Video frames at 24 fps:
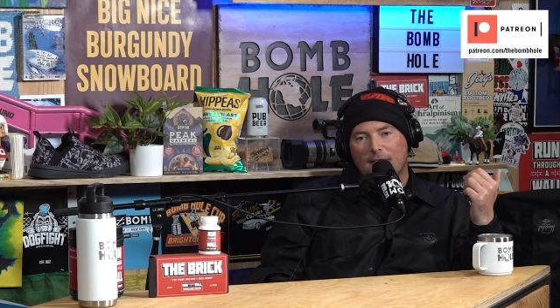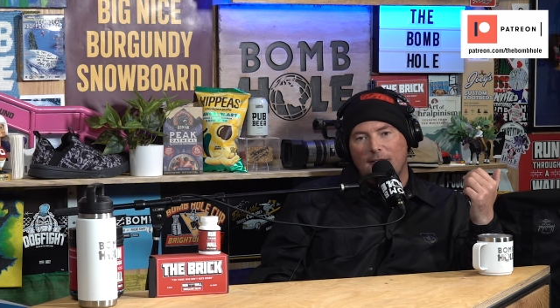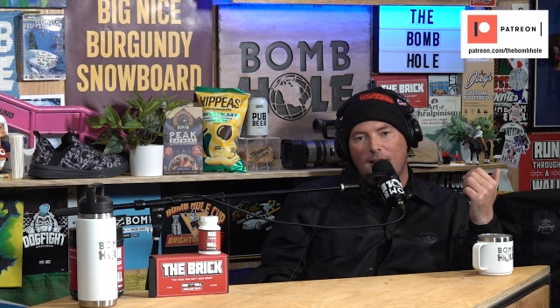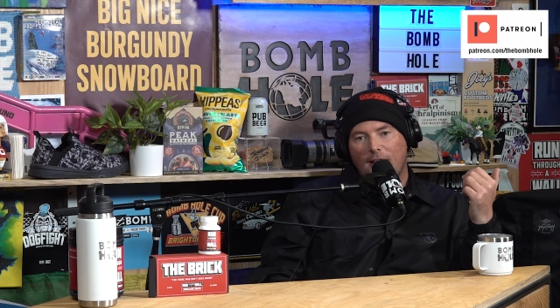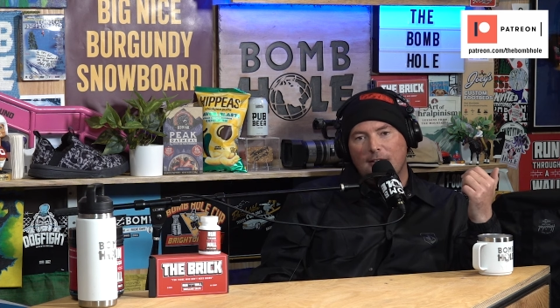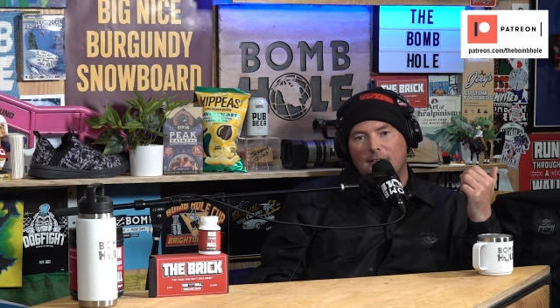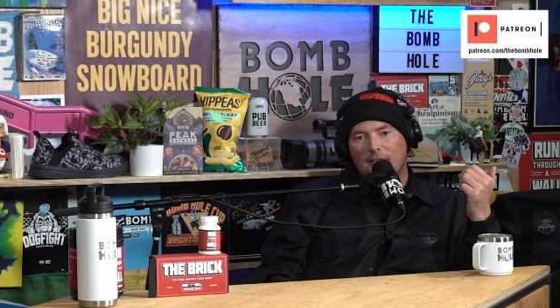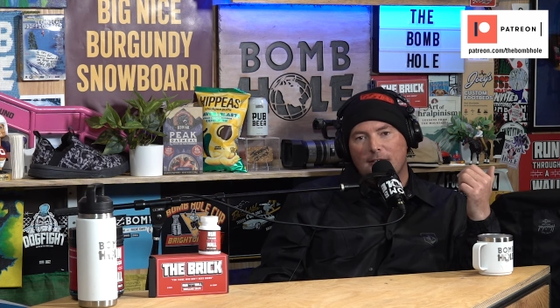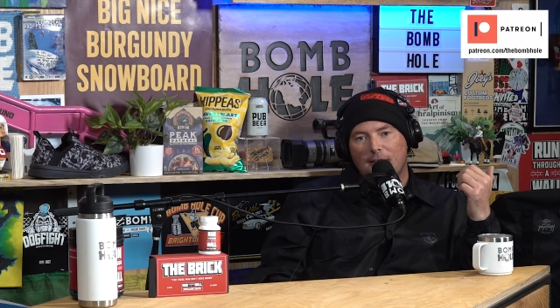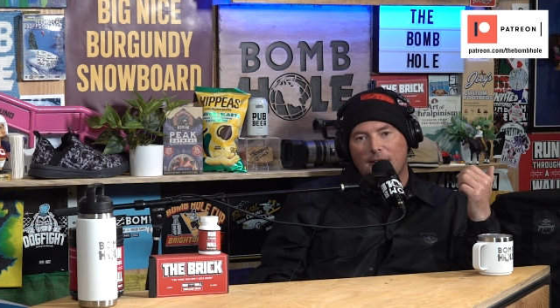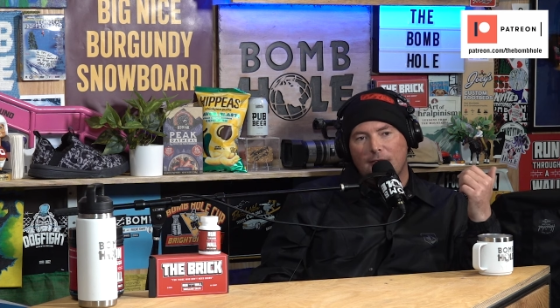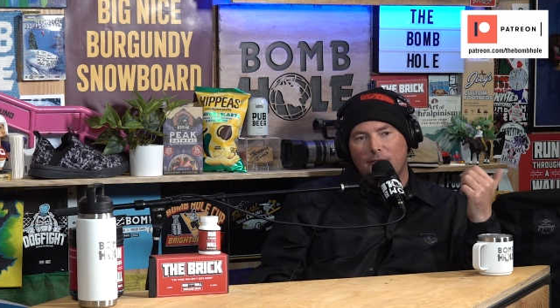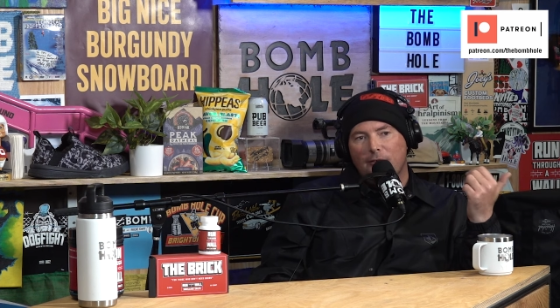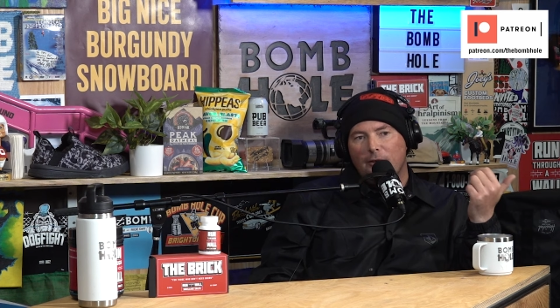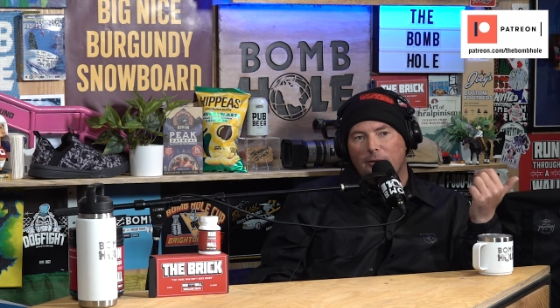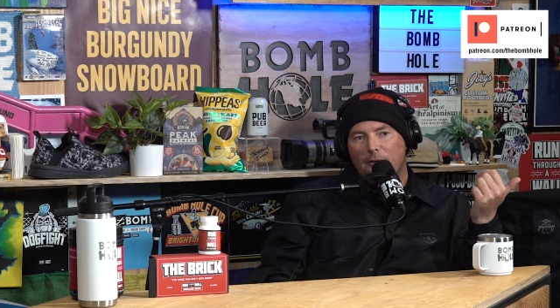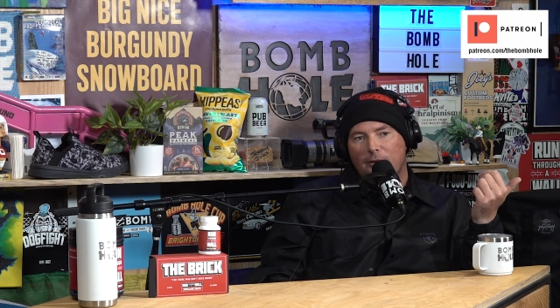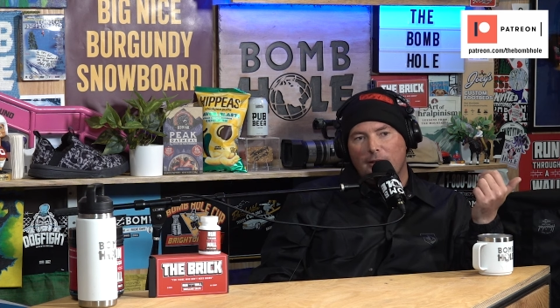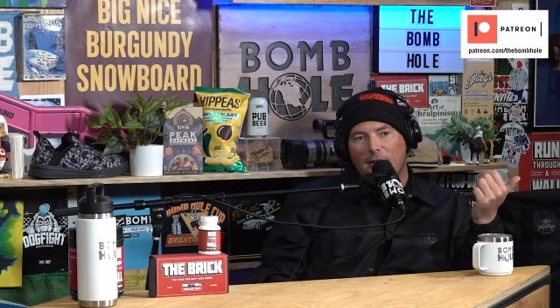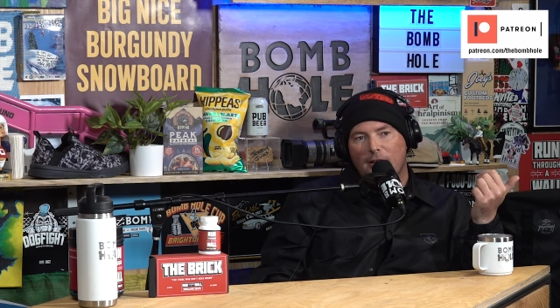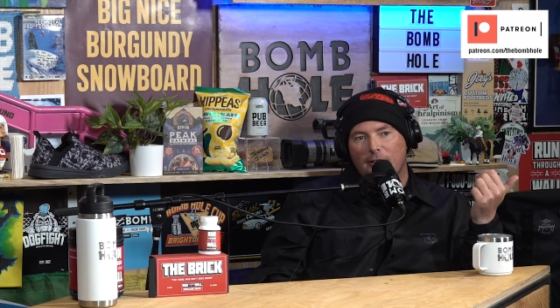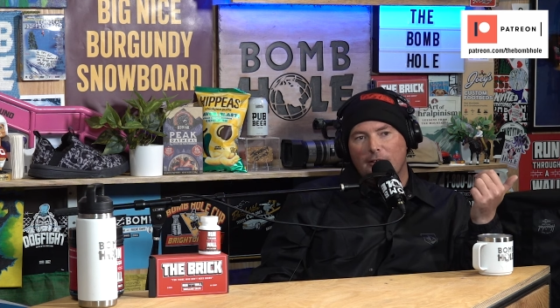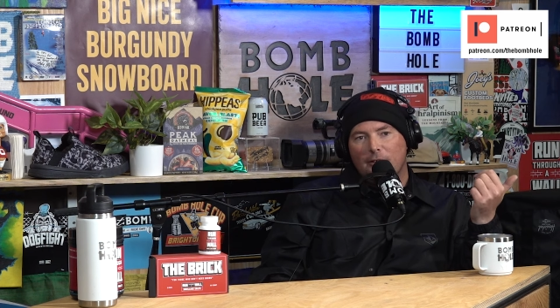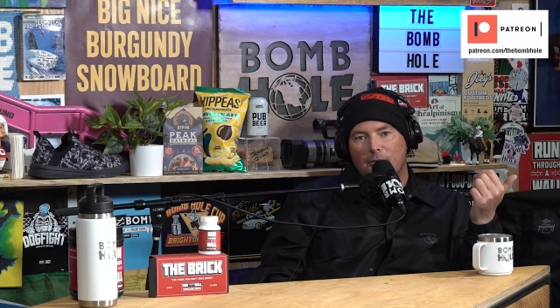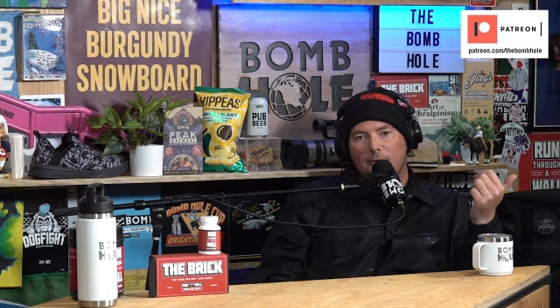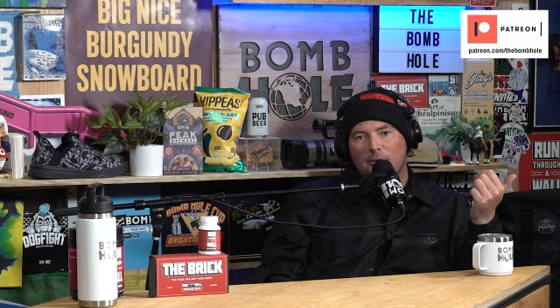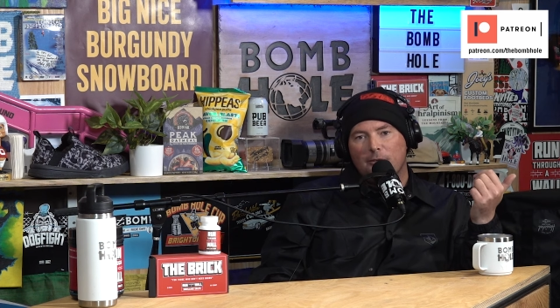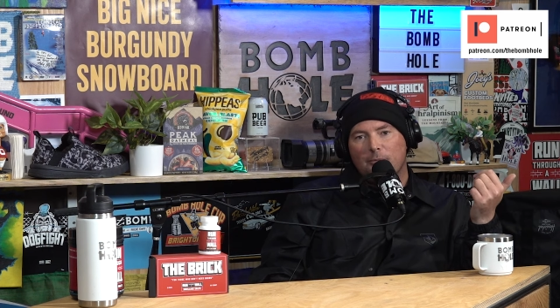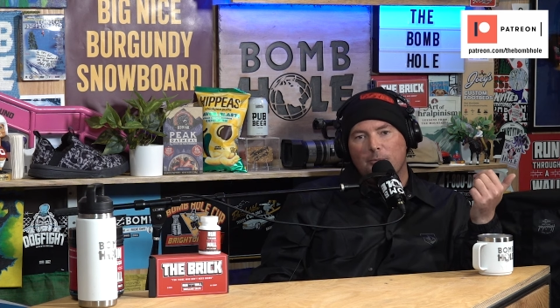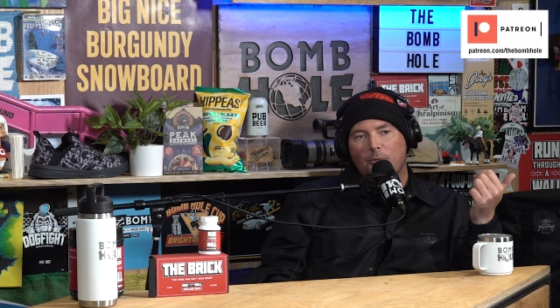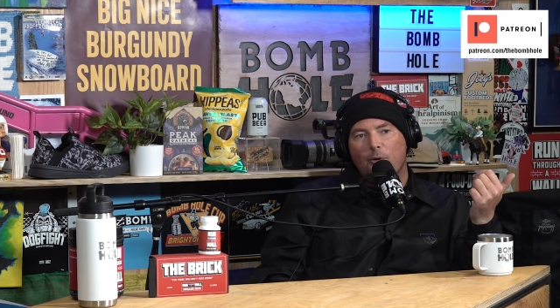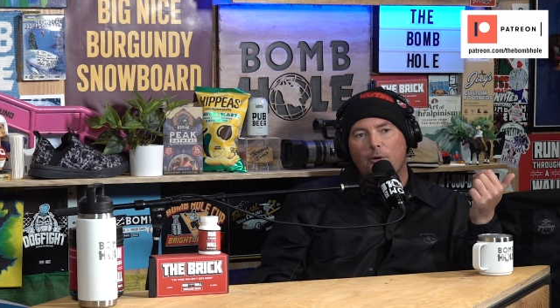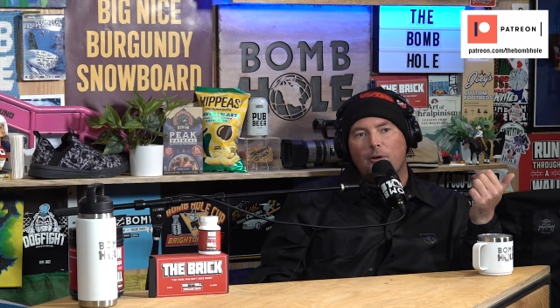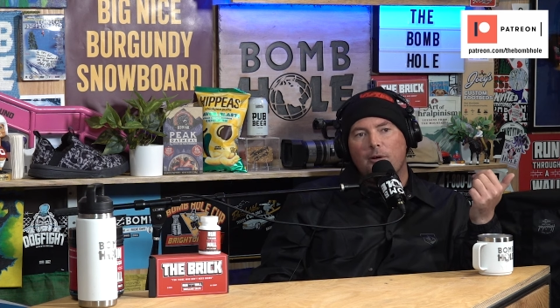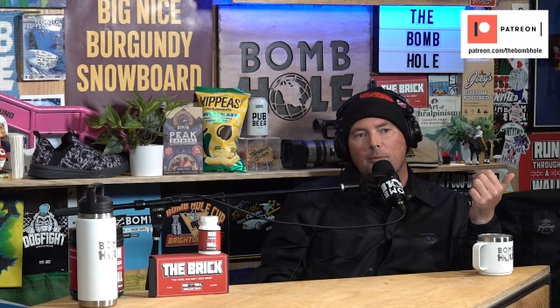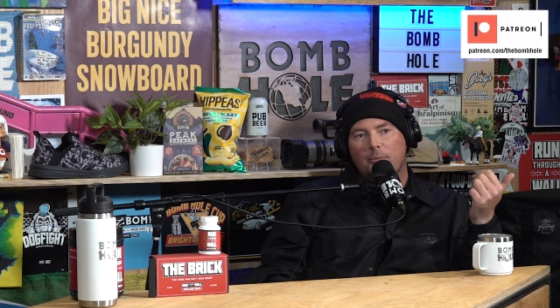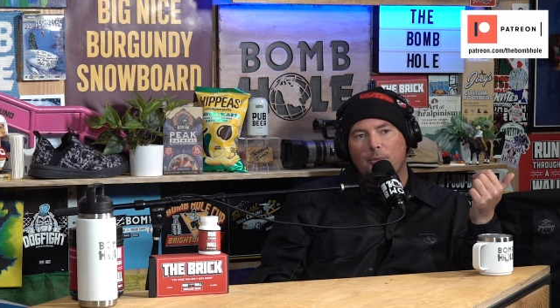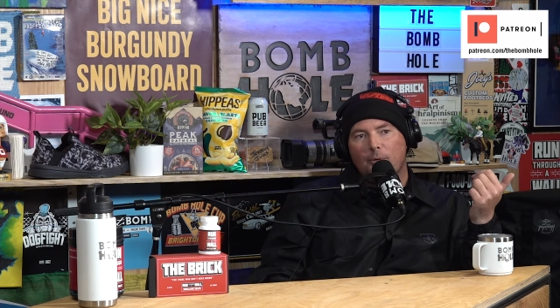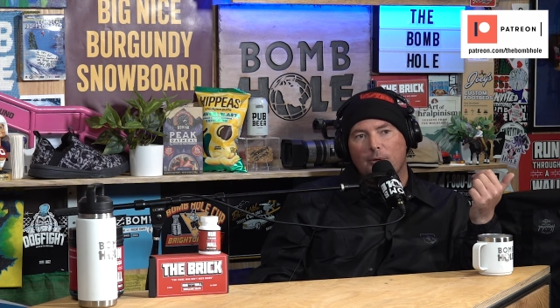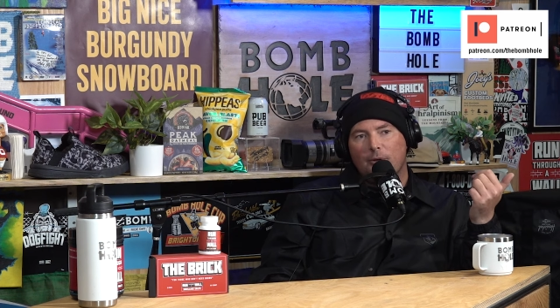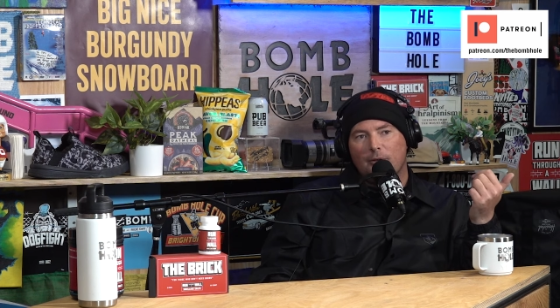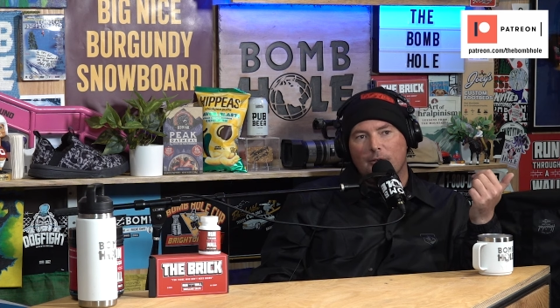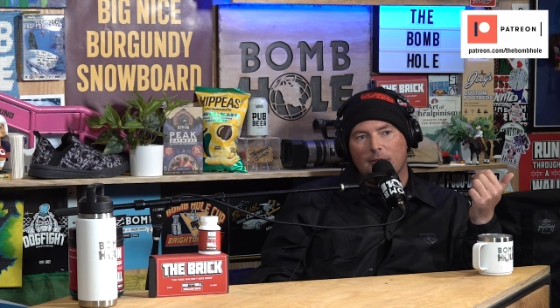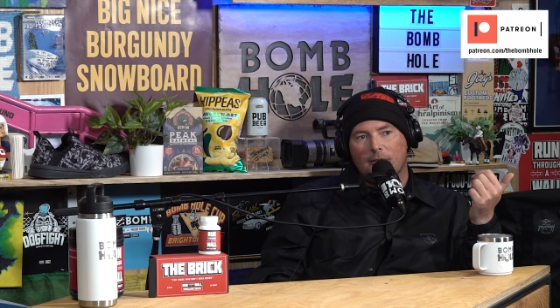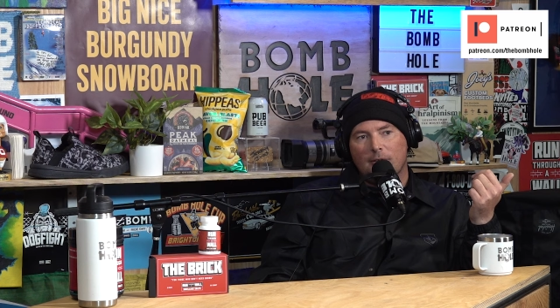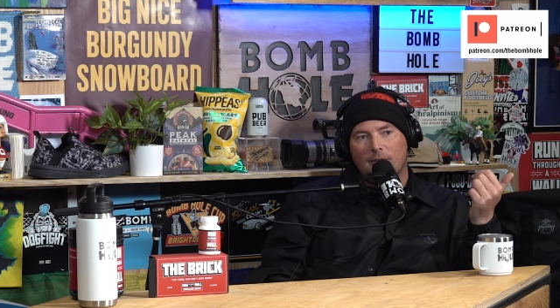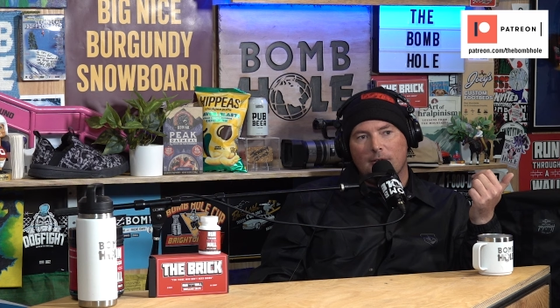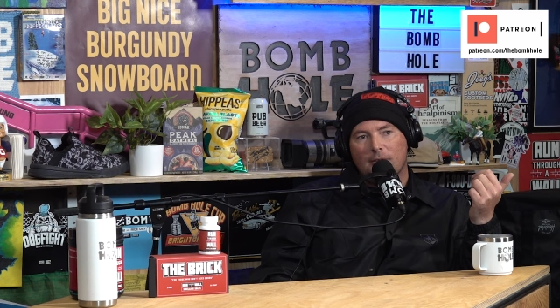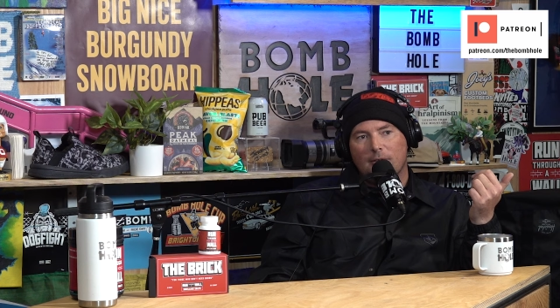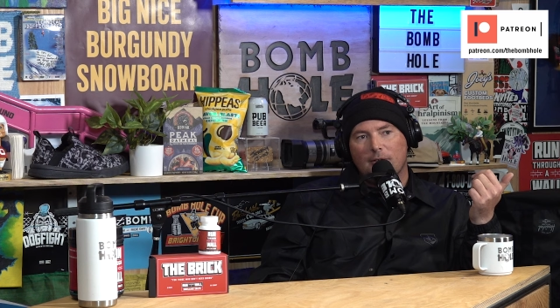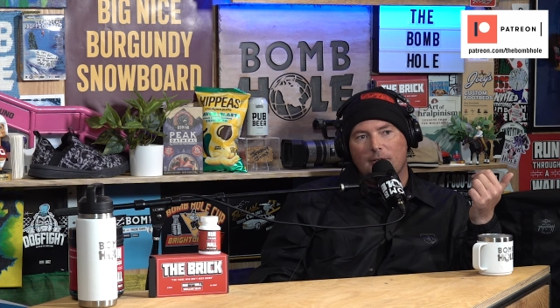that stuff, I would argue, is more important,